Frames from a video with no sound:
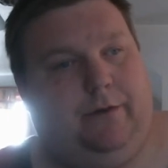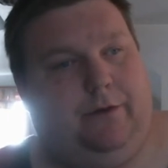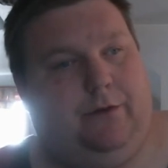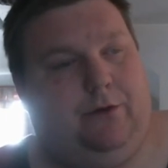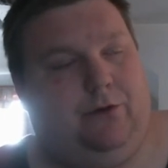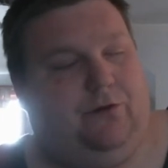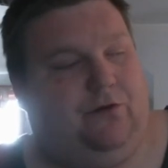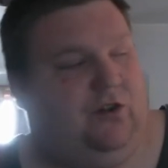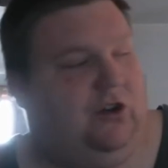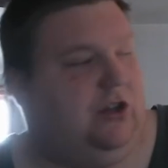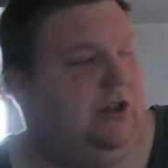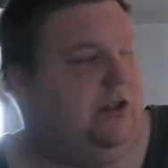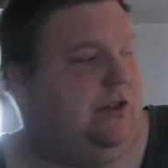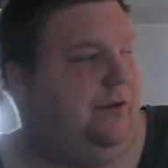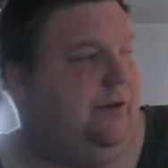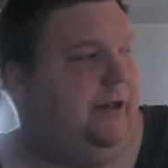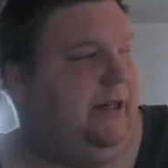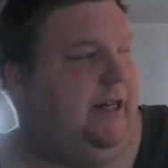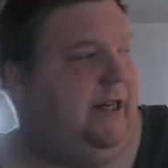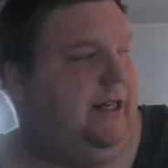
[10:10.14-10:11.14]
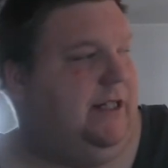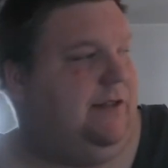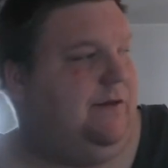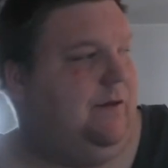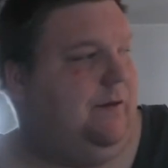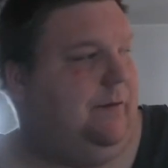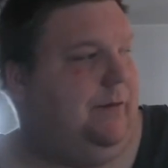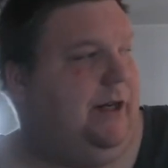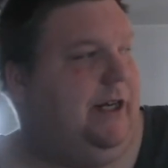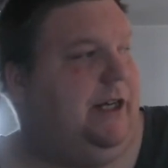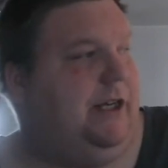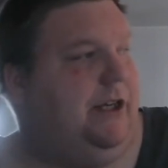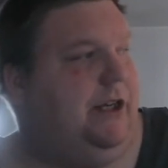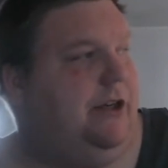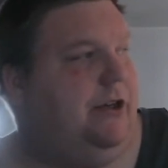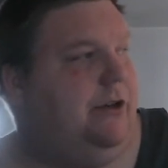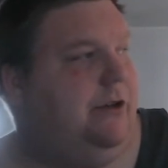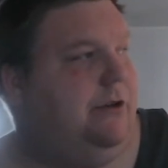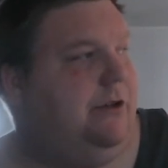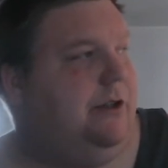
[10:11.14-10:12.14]
the first 3 days of it being
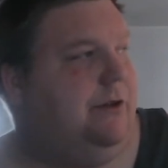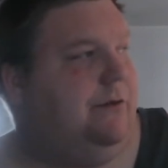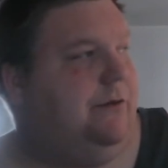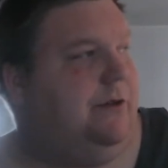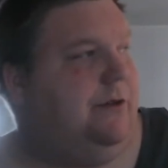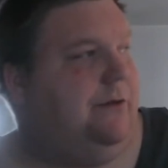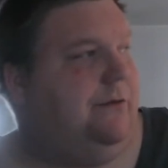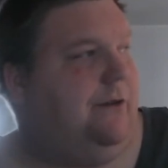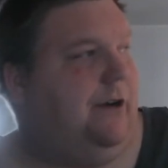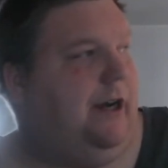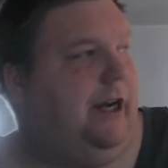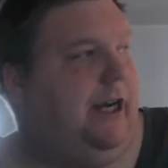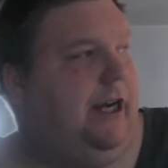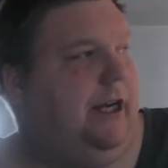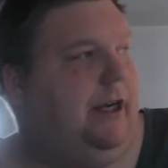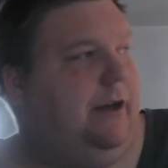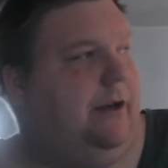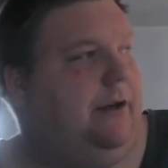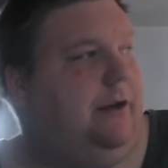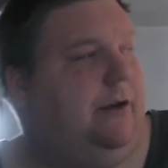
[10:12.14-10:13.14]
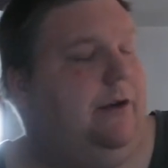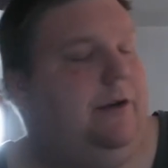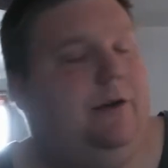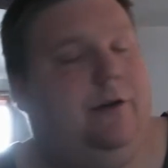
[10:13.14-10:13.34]
used, it was in rain.